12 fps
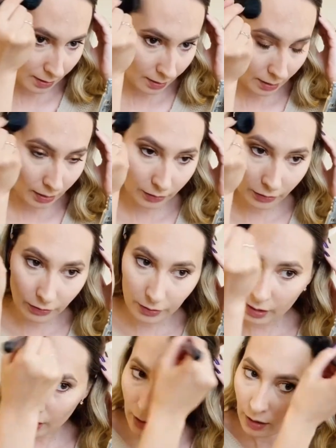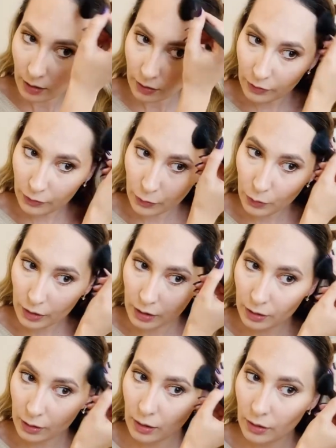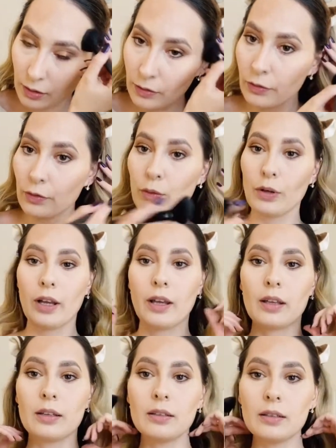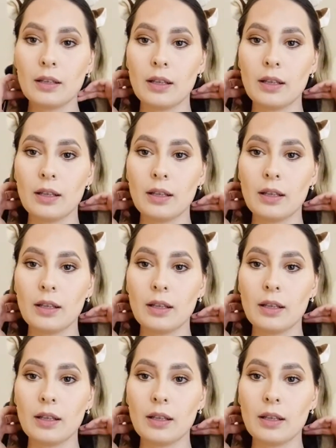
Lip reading: enough for the forehead,